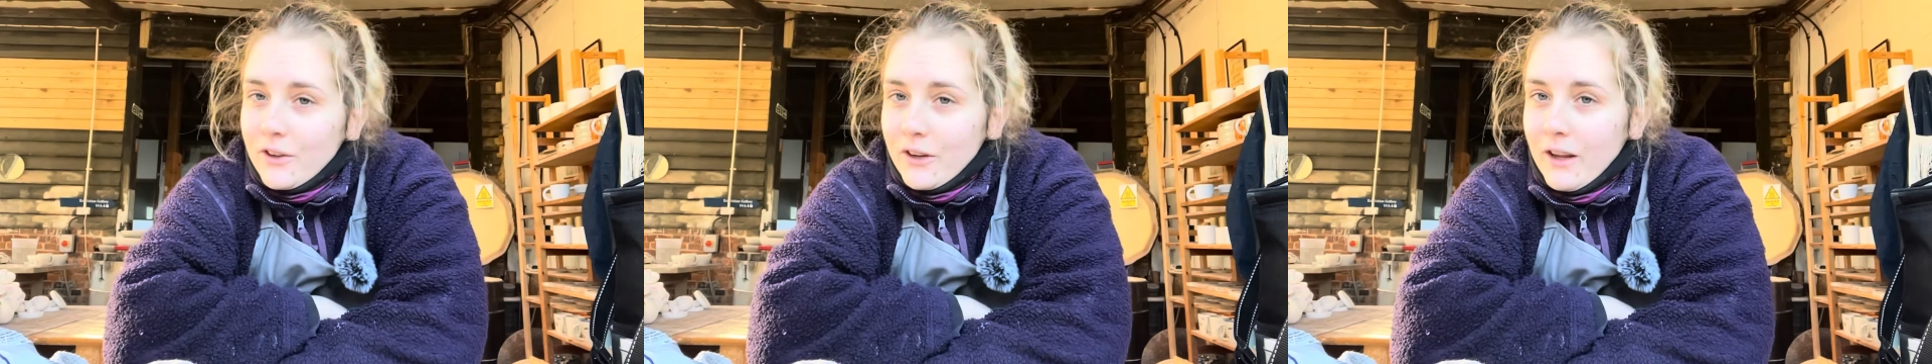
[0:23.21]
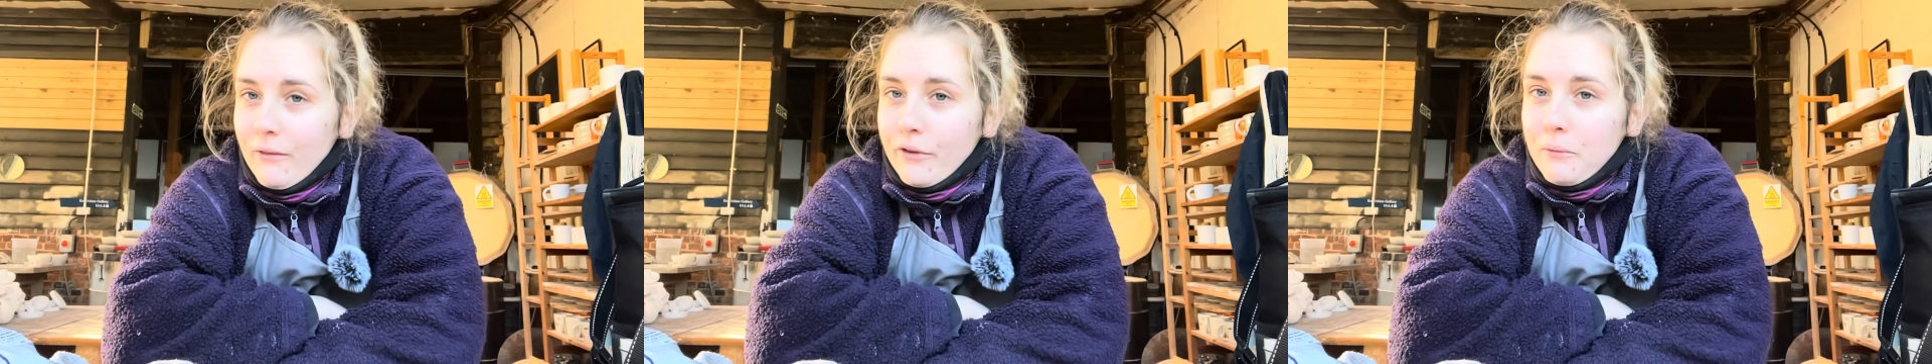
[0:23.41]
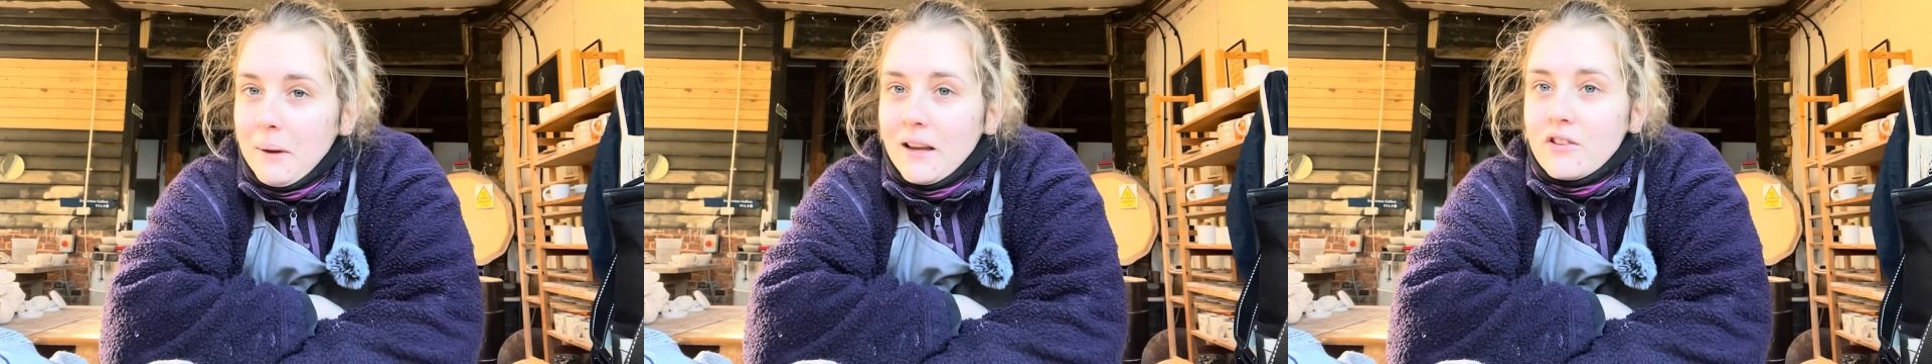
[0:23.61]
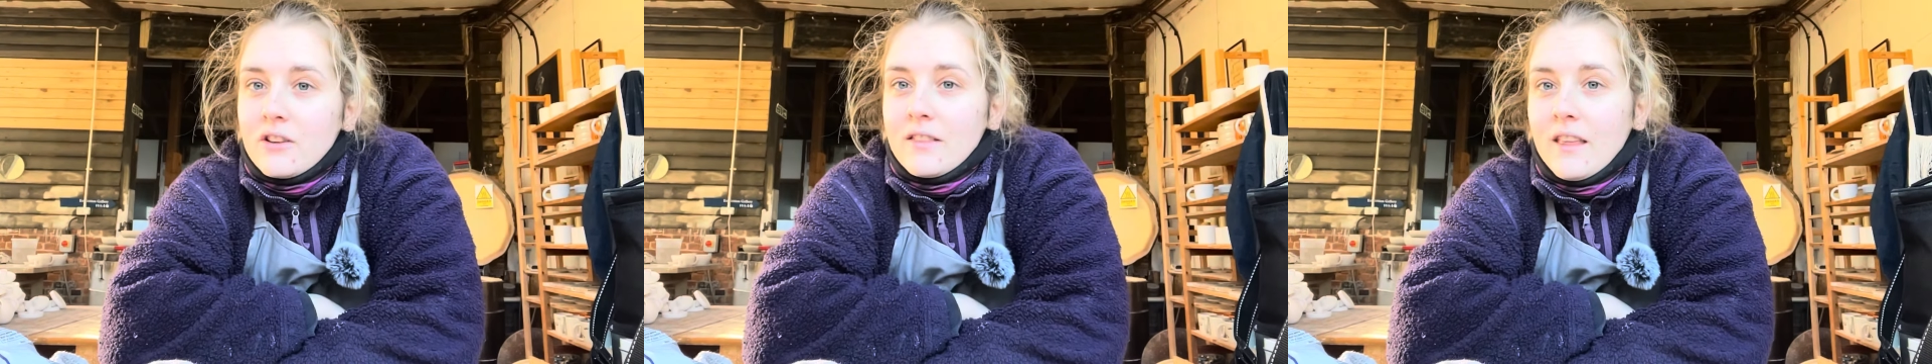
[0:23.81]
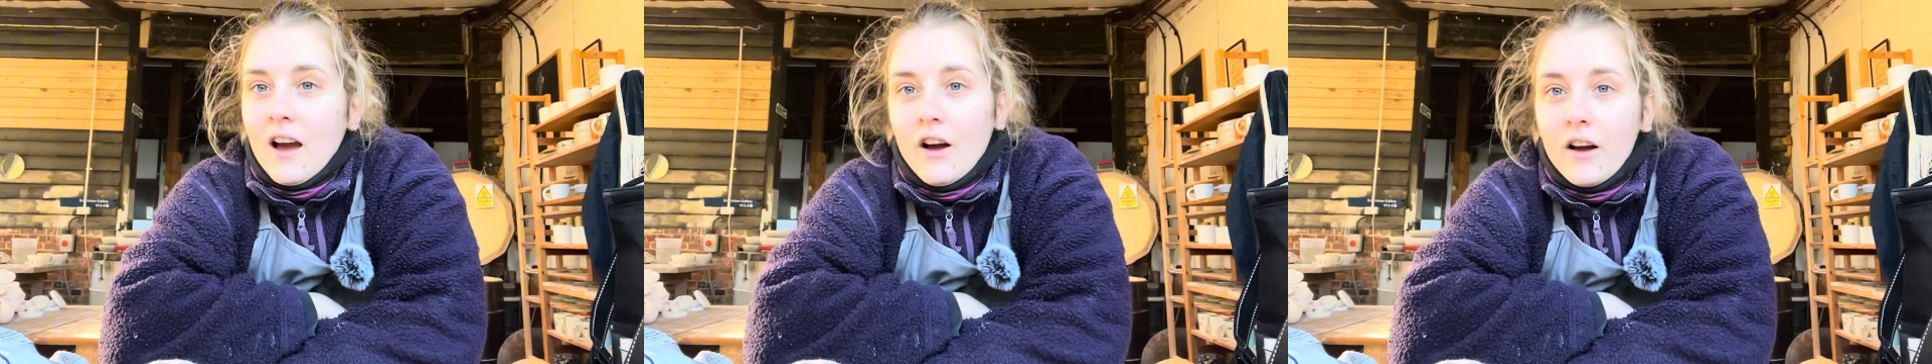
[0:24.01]
on
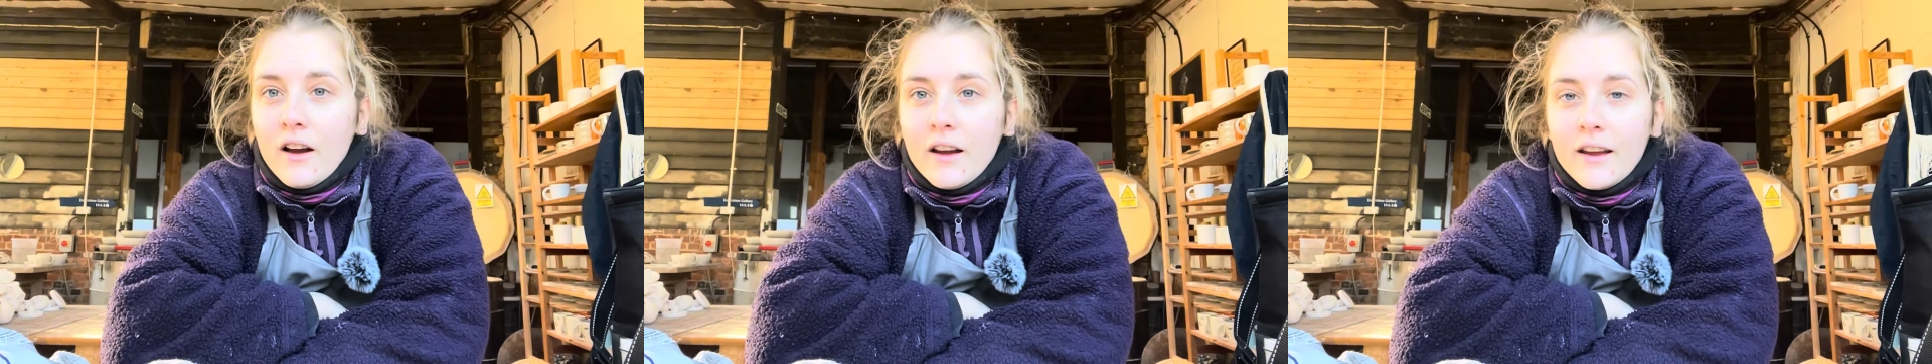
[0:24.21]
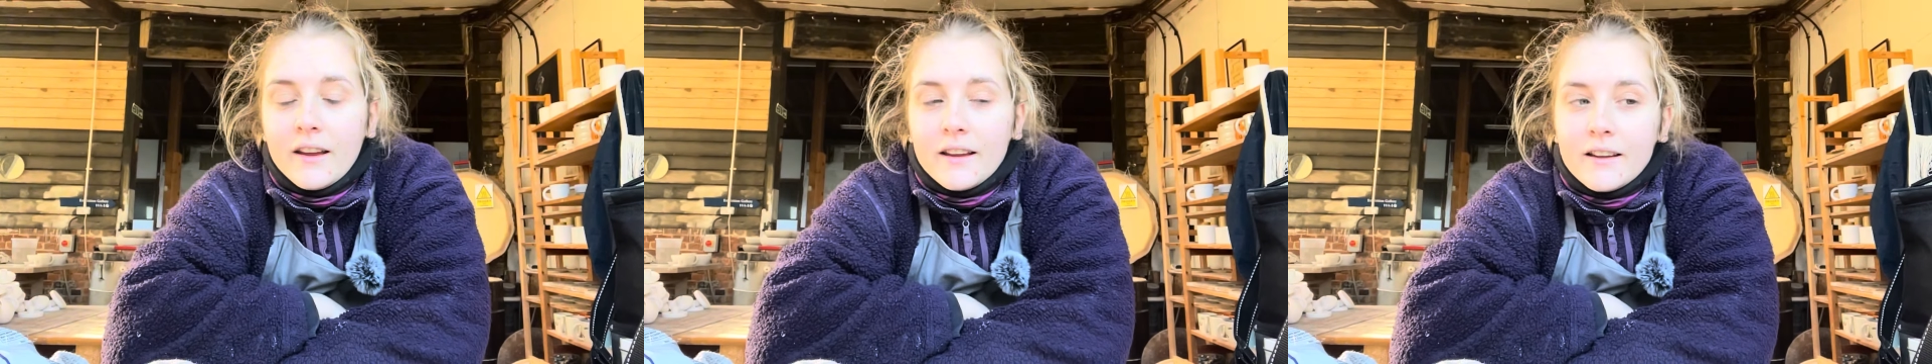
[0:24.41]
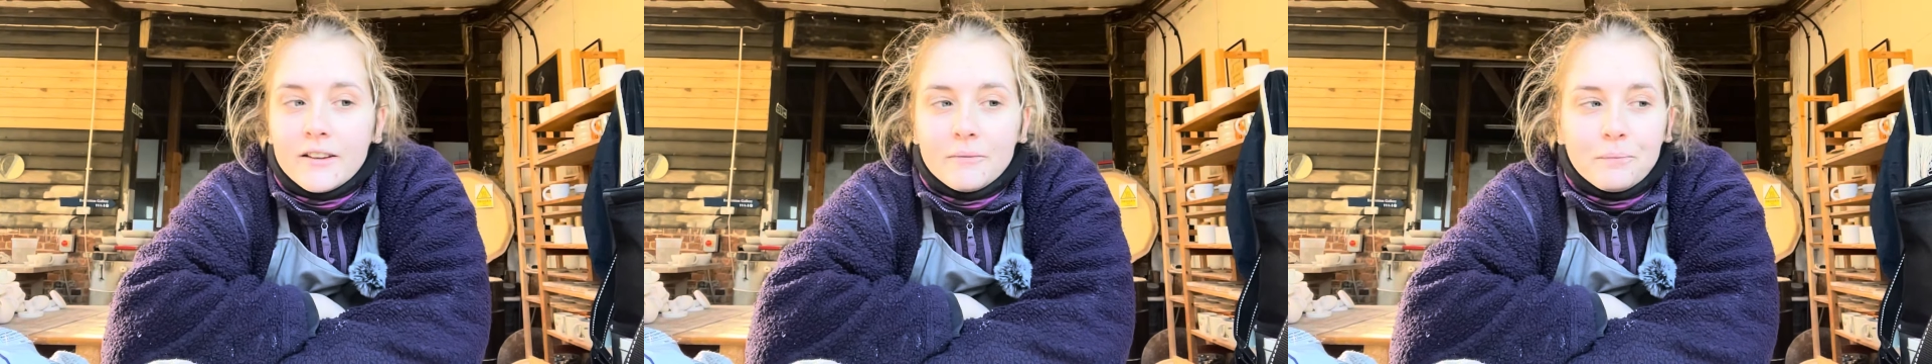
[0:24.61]
information that I